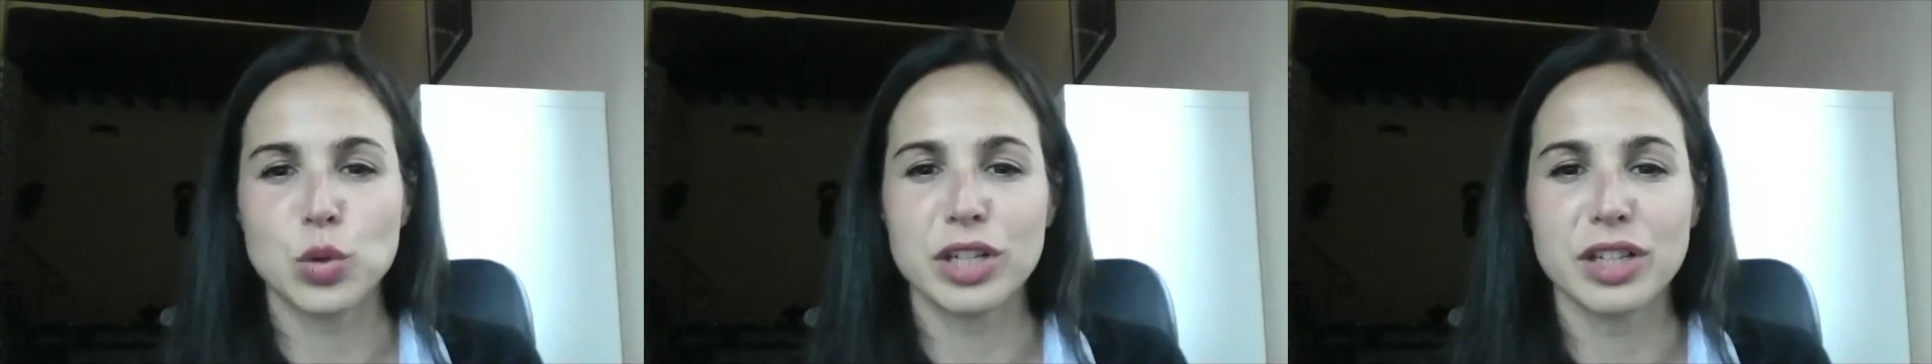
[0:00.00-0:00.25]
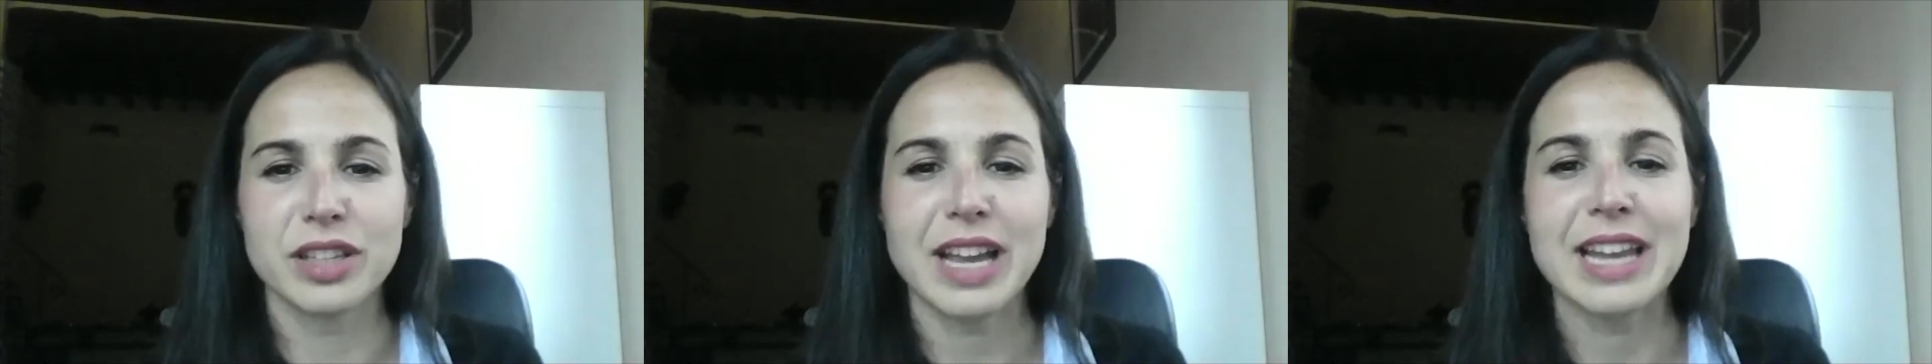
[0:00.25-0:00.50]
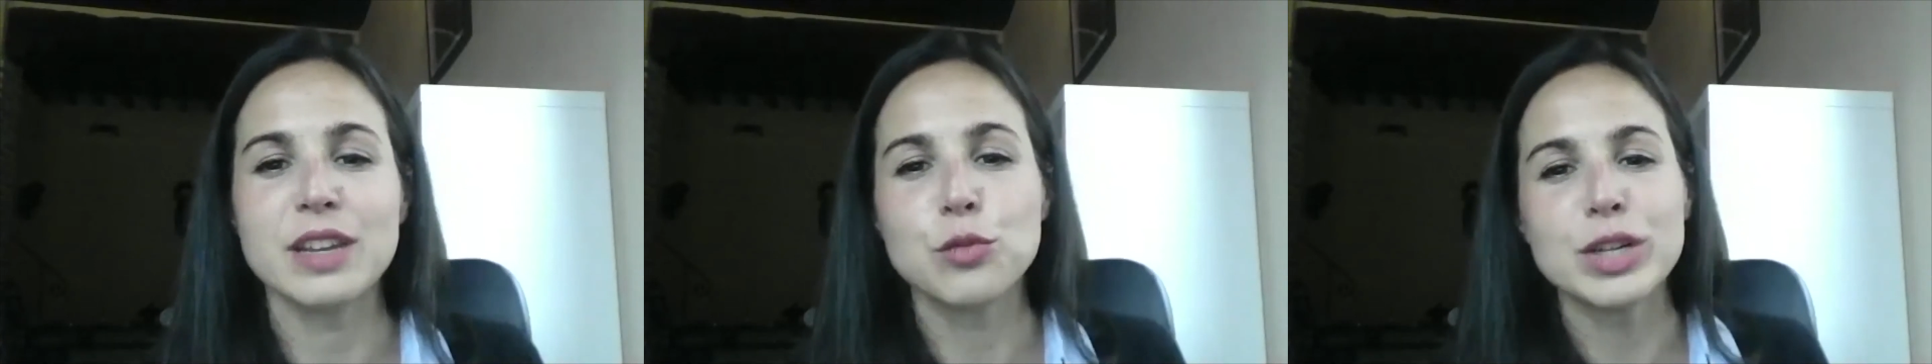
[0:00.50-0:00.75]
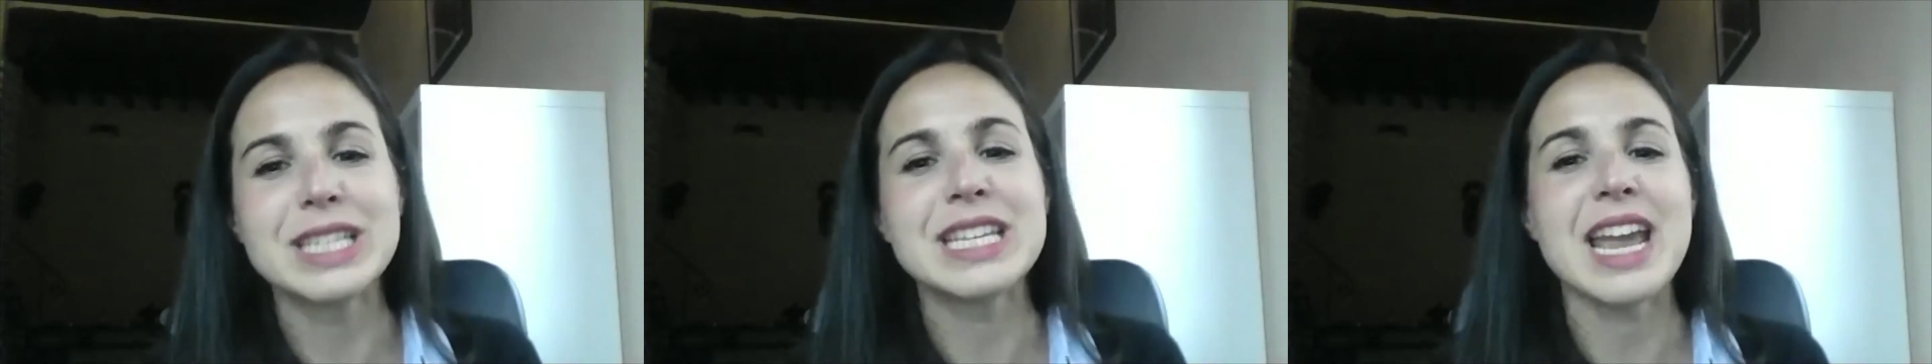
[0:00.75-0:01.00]
world and
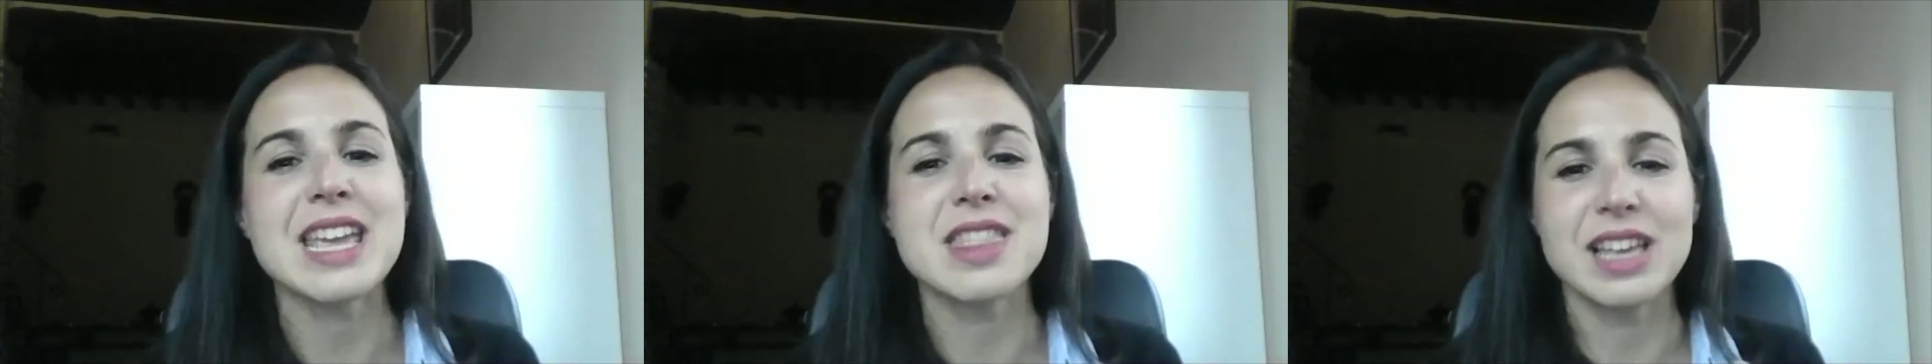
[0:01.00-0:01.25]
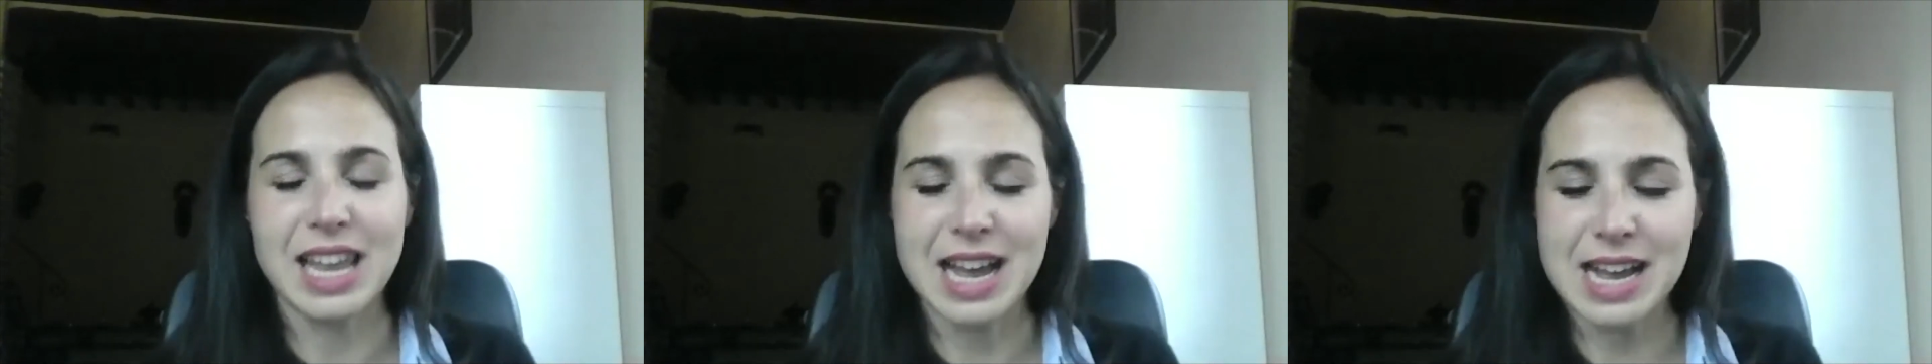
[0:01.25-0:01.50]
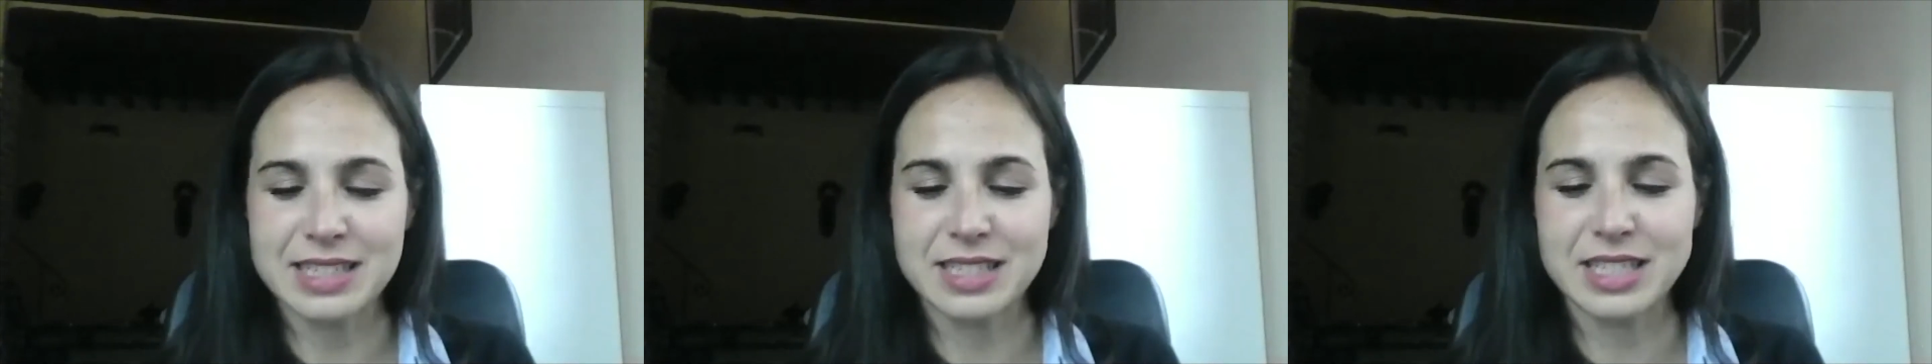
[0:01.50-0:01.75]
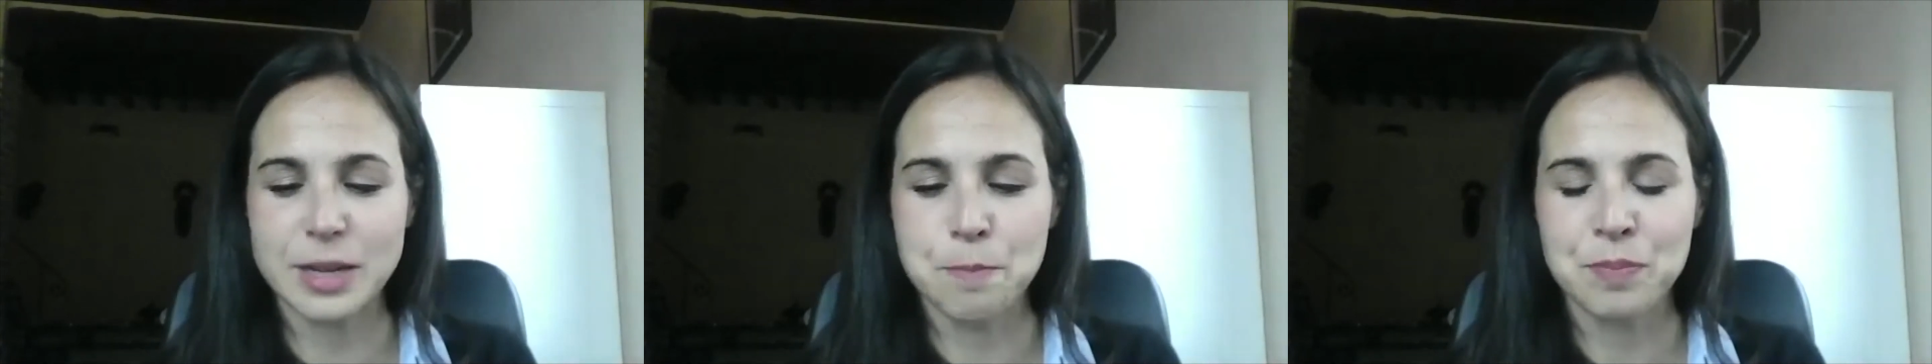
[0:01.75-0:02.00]
if we take the last